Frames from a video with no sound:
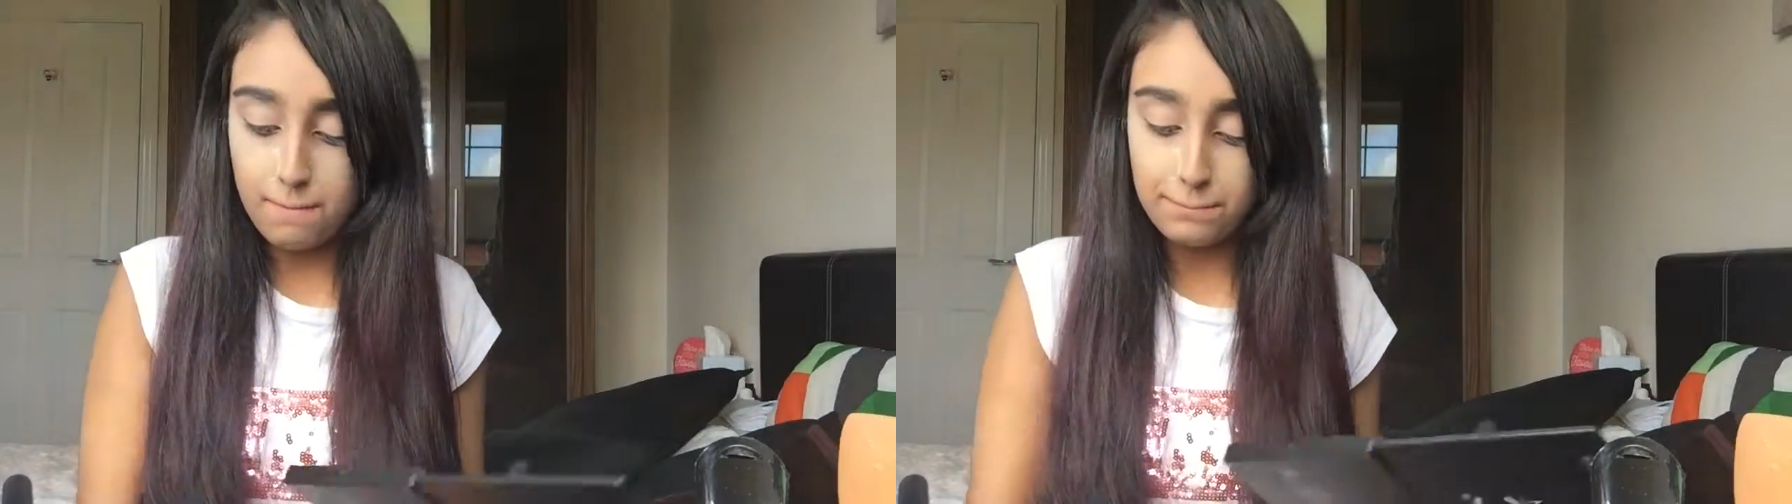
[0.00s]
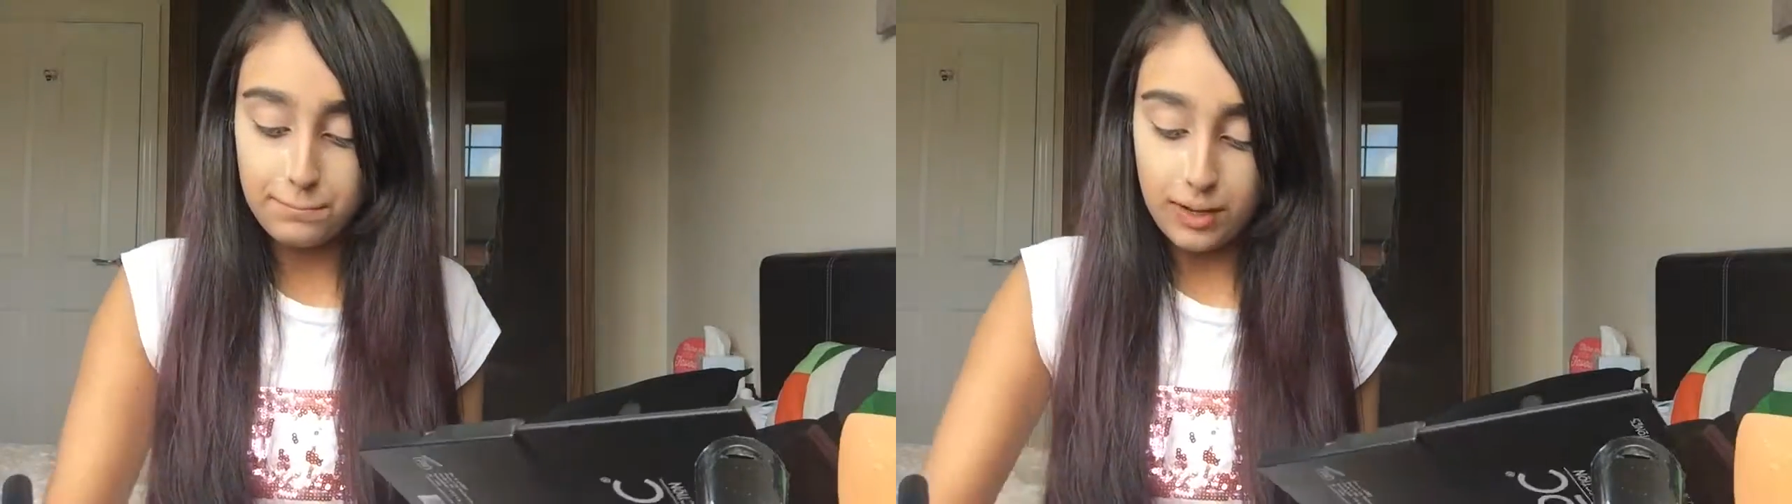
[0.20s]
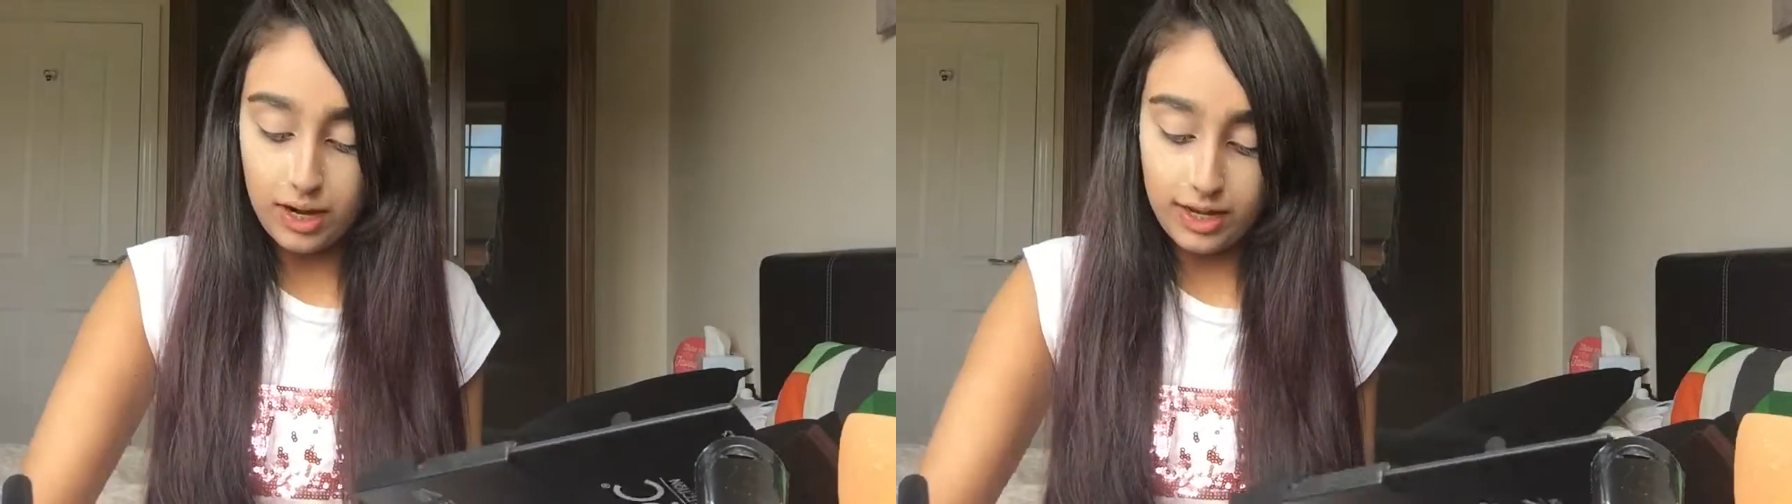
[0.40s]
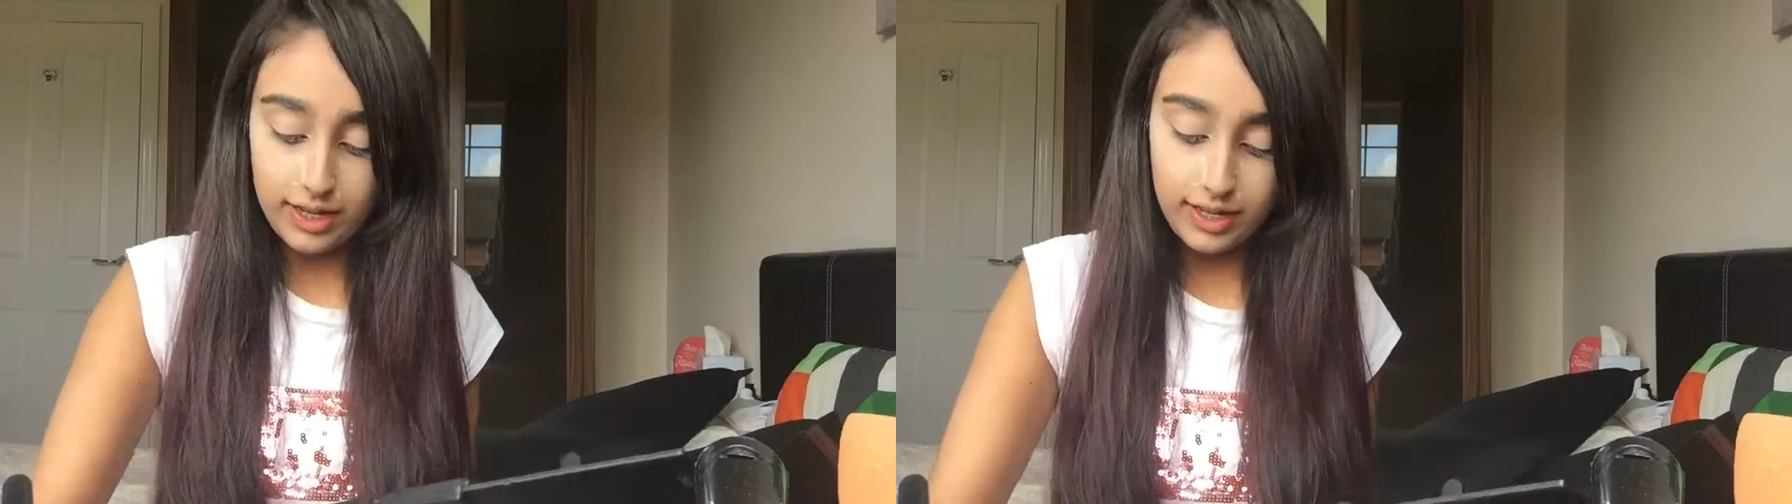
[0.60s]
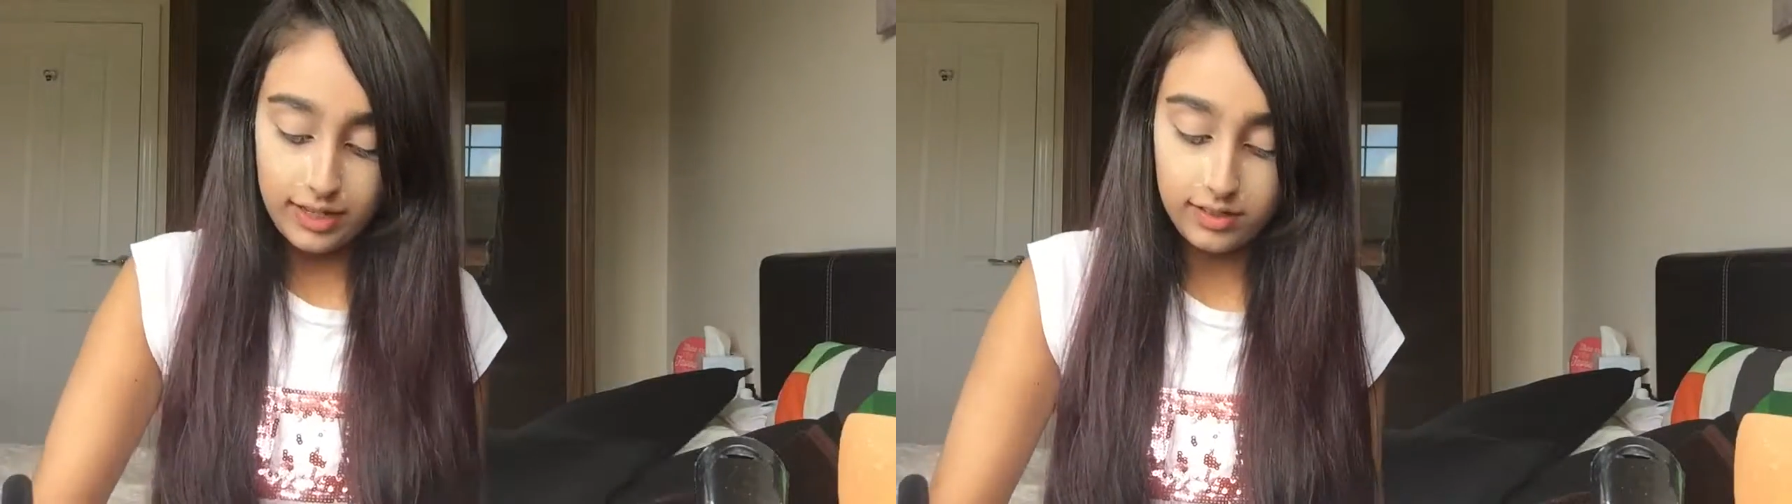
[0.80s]

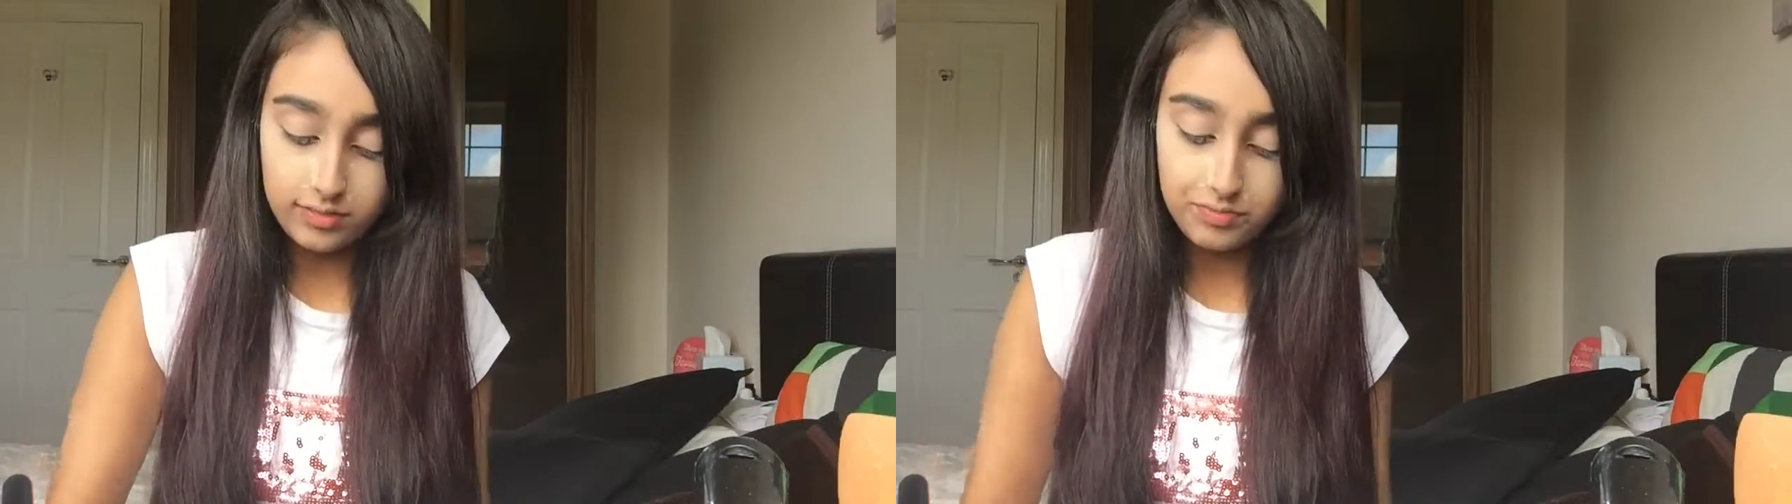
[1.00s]
my